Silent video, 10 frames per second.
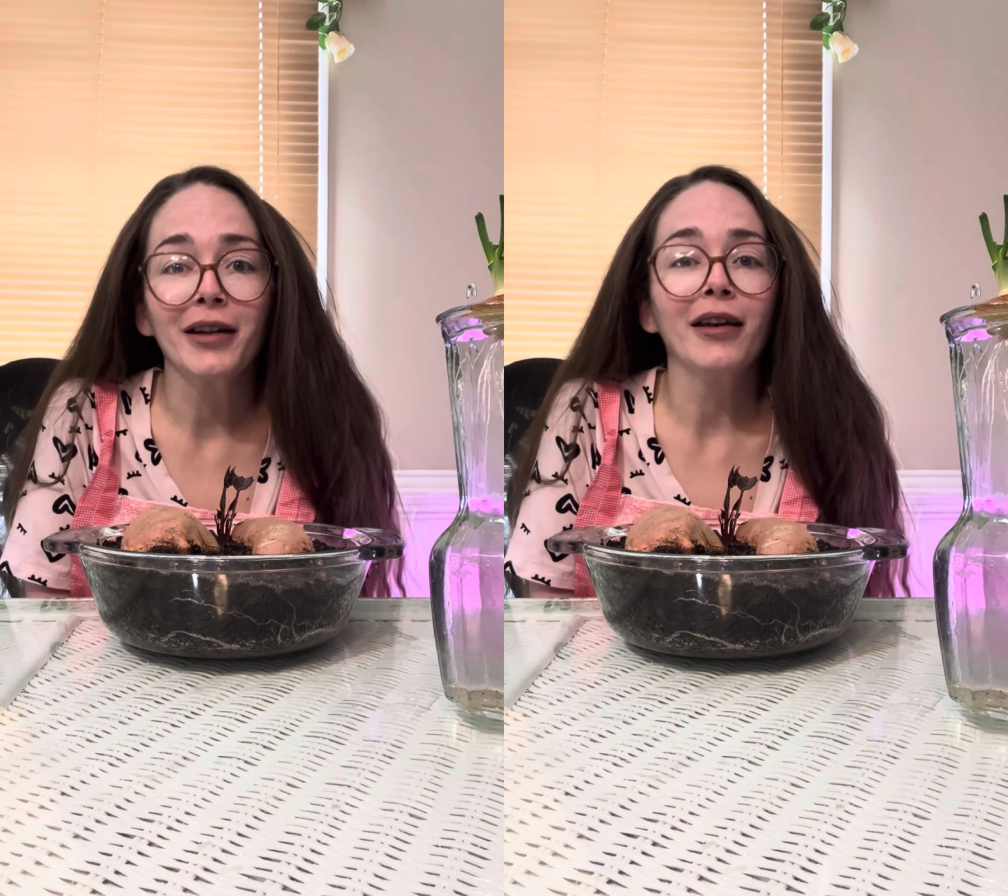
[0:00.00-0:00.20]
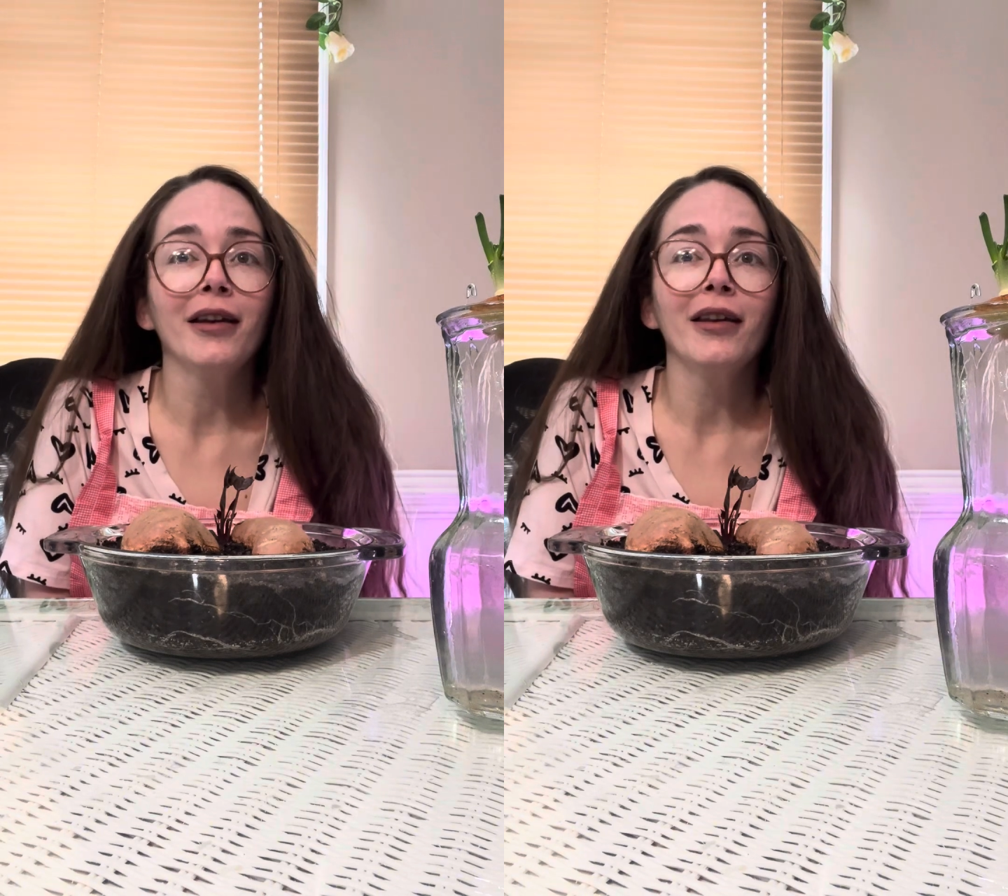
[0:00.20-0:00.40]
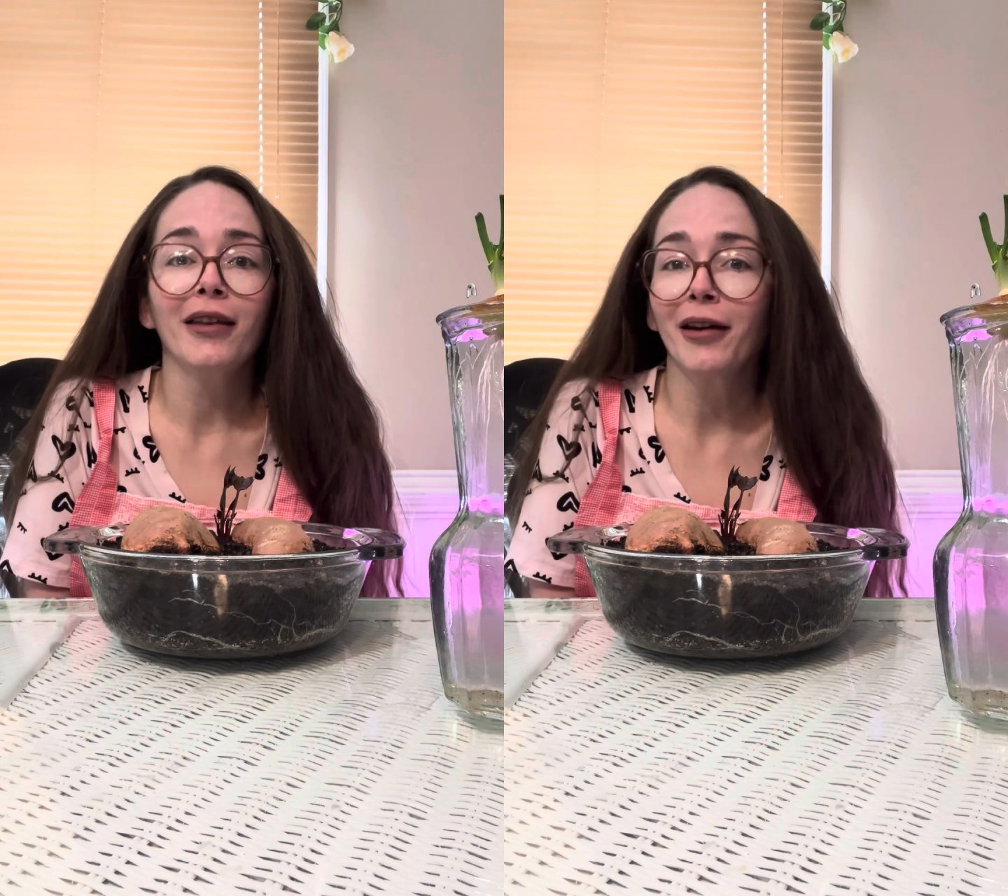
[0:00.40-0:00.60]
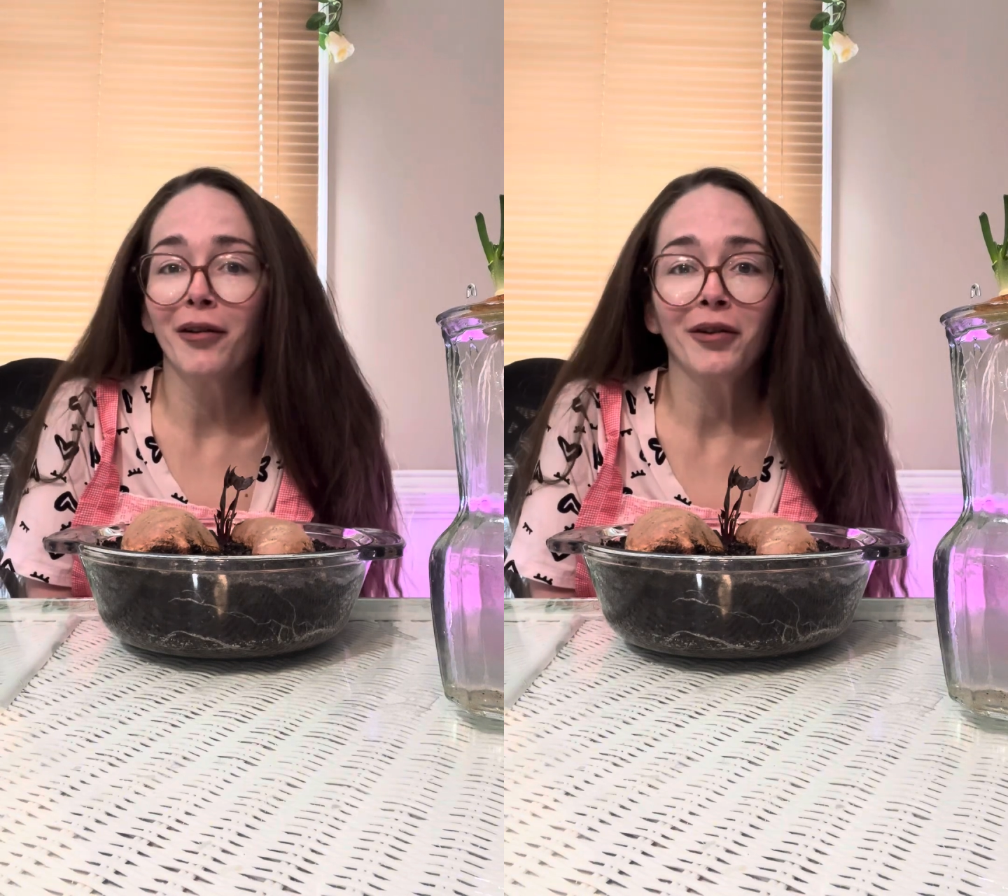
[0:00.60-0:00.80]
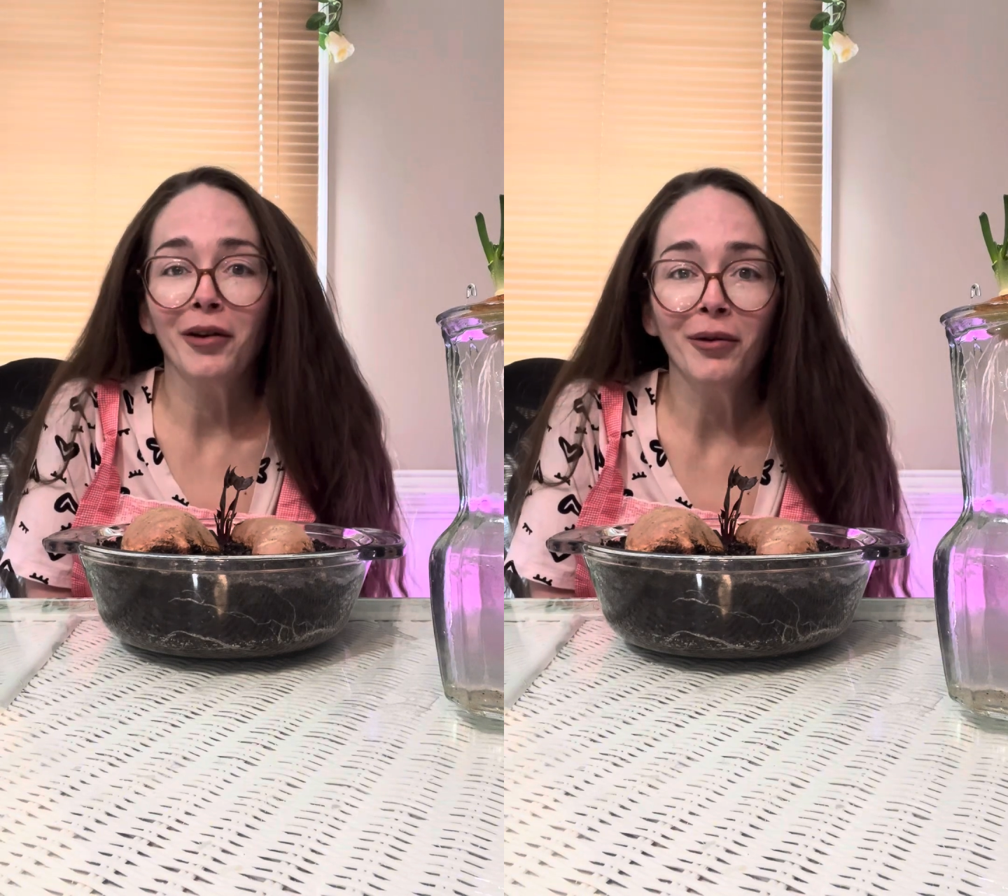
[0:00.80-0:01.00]
anything
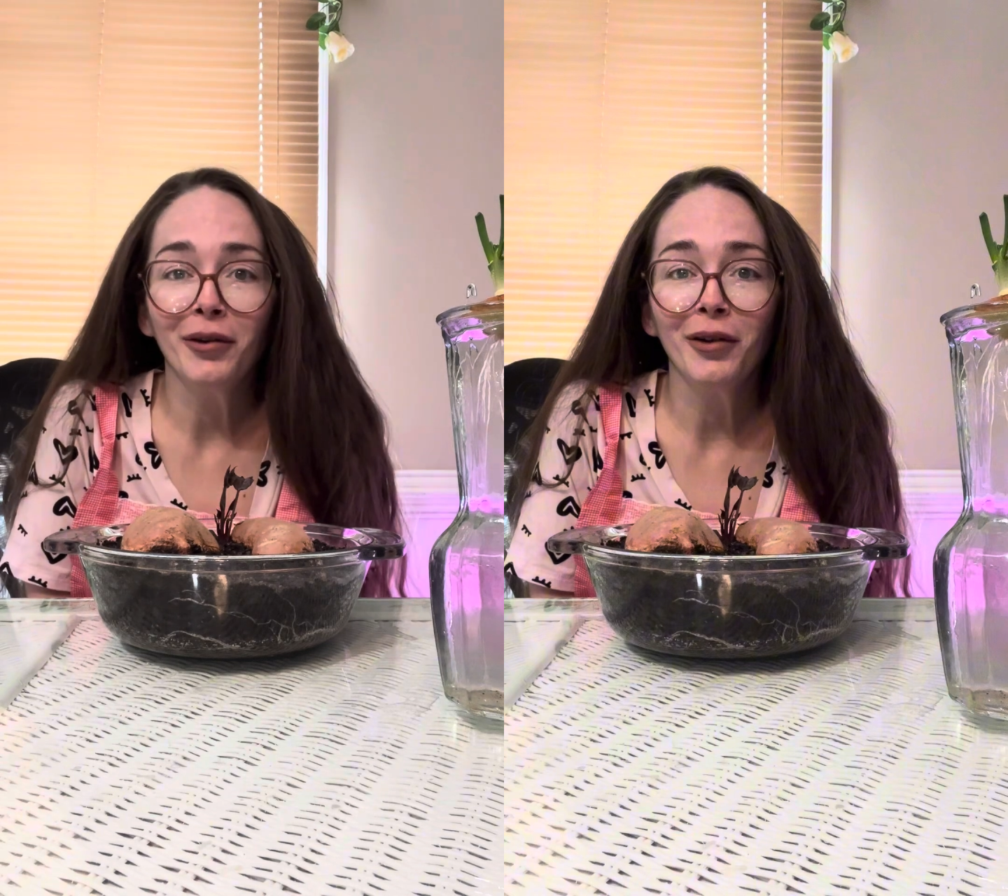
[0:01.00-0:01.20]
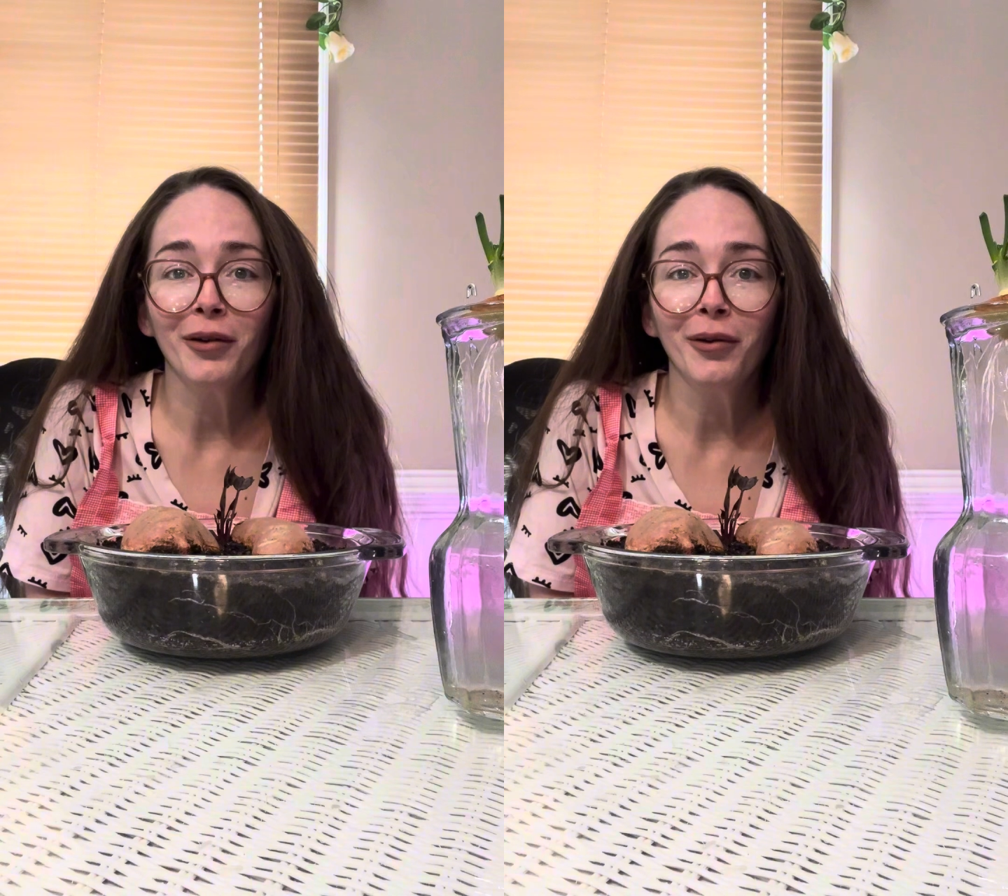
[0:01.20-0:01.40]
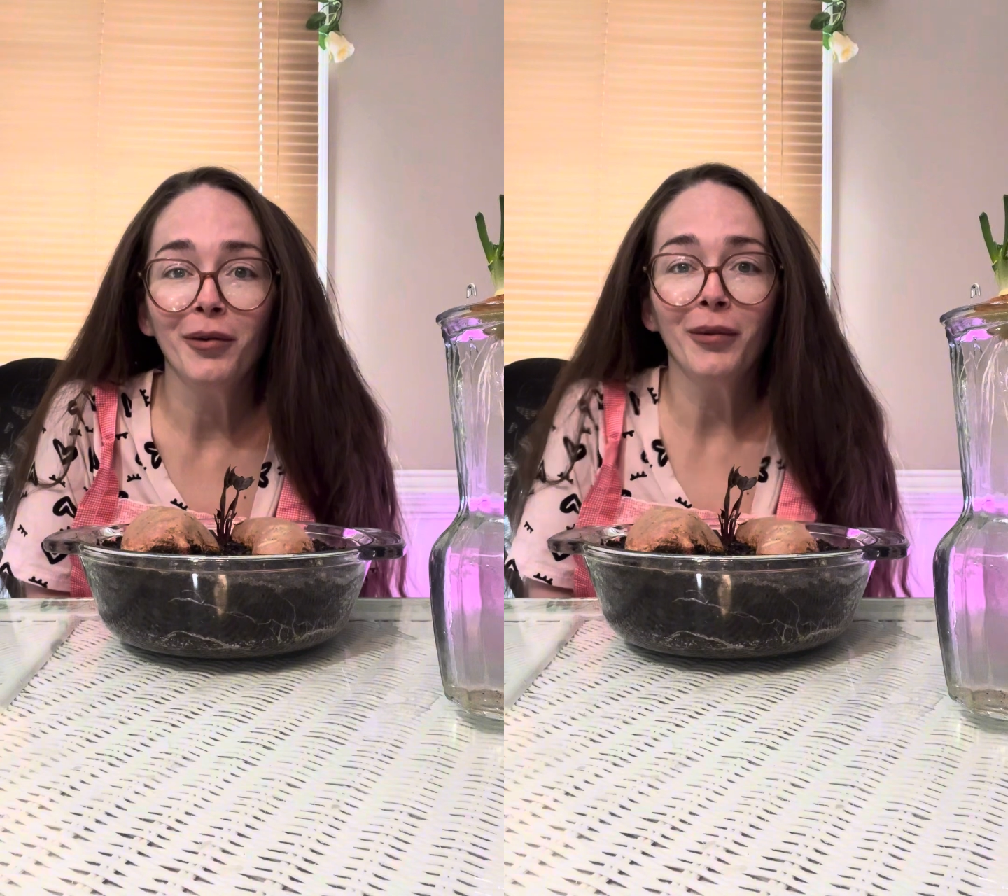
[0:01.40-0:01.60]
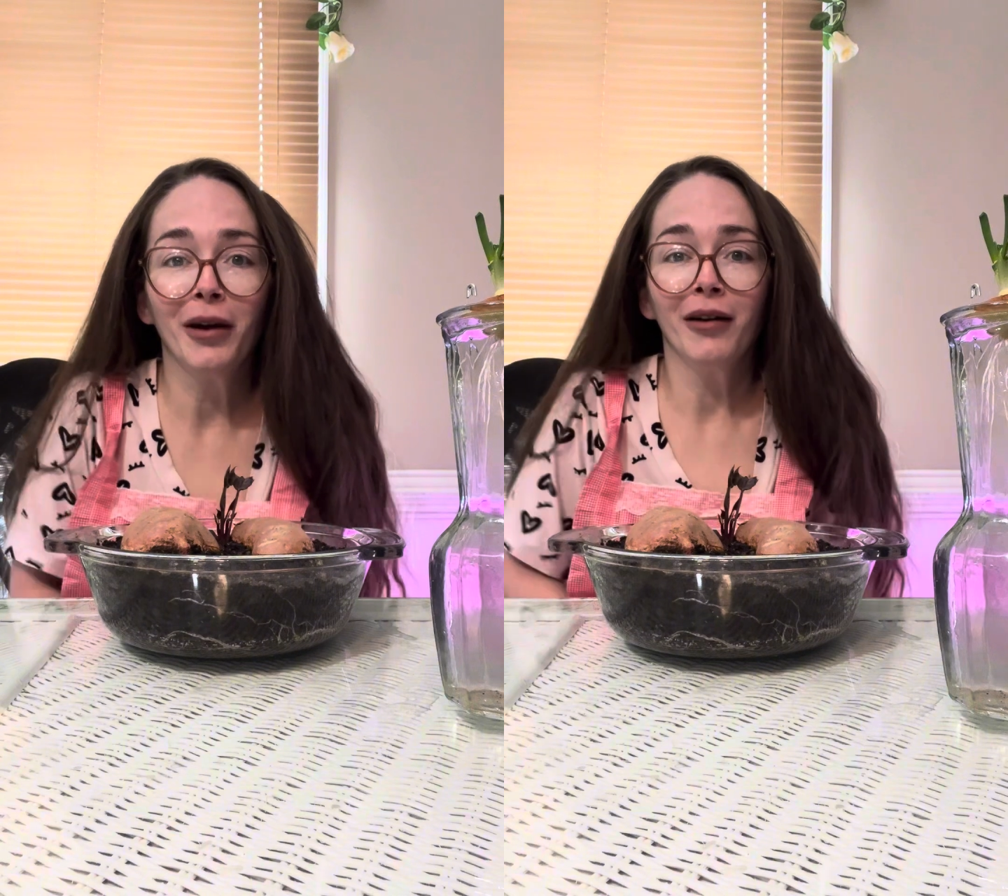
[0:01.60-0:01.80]
on YouTube,